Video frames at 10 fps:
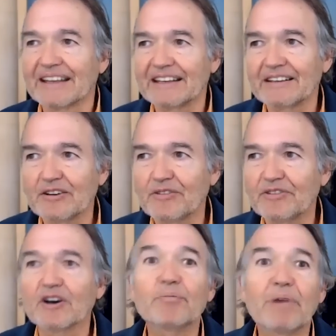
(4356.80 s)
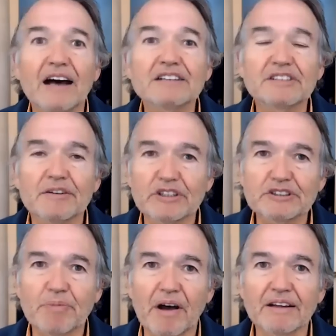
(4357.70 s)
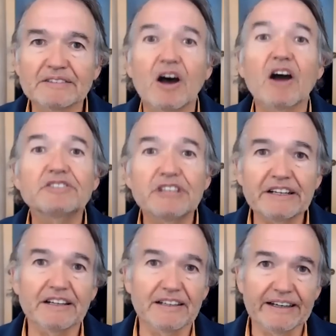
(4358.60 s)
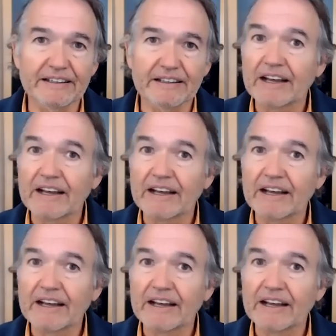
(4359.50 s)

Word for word: you feel a positive response, articulate it.